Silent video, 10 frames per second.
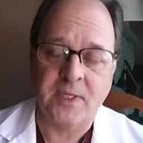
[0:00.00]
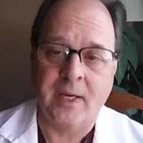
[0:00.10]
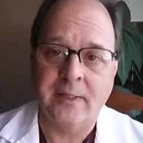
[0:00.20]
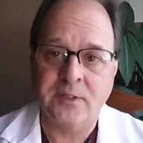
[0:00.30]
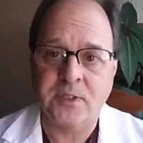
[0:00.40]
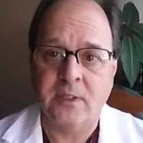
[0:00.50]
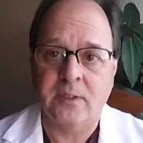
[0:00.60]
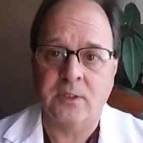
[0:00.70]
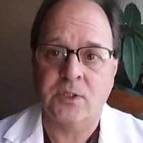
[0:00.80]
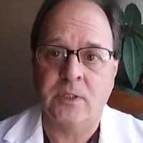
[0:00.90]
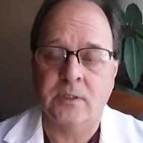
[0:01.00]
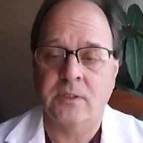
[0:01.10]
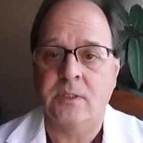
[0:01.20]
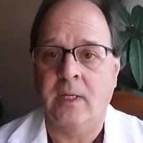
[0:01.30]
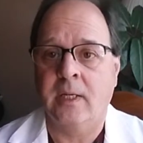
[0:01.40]
sinus
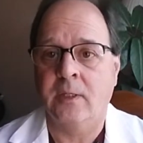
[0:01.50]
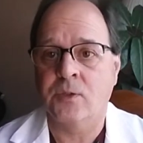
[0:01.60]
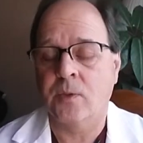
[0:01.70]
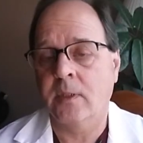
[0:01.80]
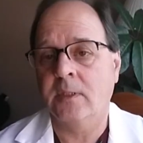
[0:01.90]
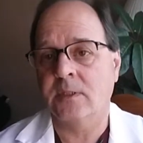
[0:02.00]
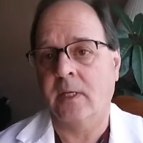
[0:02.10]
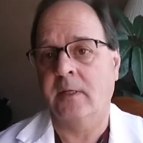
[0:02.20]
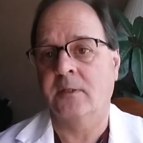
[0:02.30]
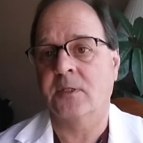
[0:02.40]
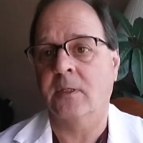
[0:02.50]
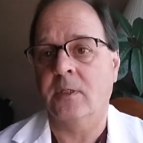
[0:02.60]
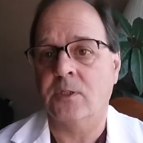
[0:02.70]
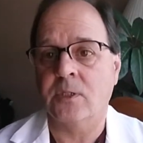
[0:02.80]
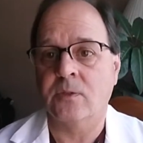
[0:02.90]
conditions and treating sinus
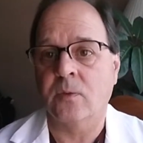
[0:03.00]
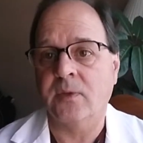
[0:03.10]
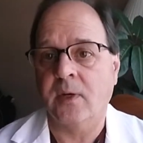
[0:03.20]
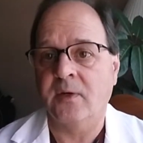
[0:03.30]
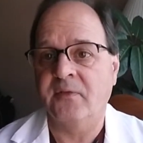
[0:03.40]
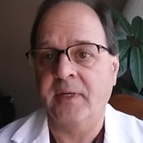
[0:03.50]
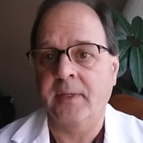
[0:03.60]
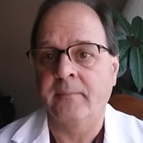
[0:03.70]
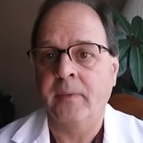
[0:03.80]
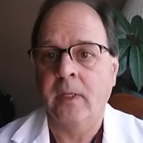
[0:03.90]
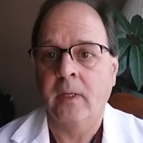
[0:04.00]
conditions with Ayurveda.